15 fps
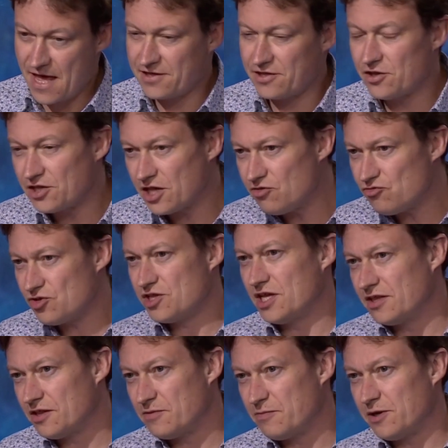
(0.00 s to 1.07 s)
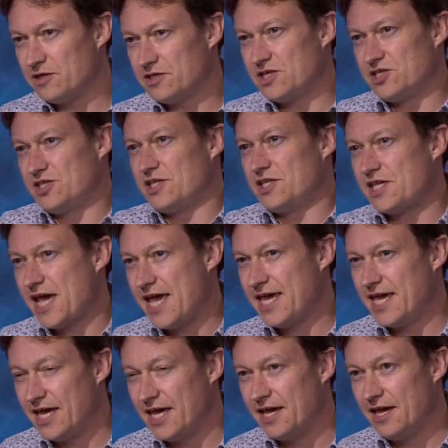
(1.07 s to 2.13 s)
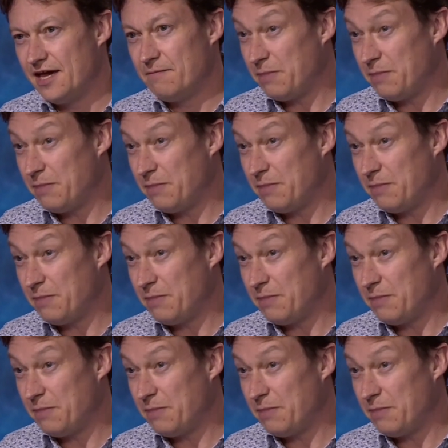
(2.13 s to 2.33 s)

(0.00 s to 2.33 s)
Yeah, so it's interesting that the politicians are taking,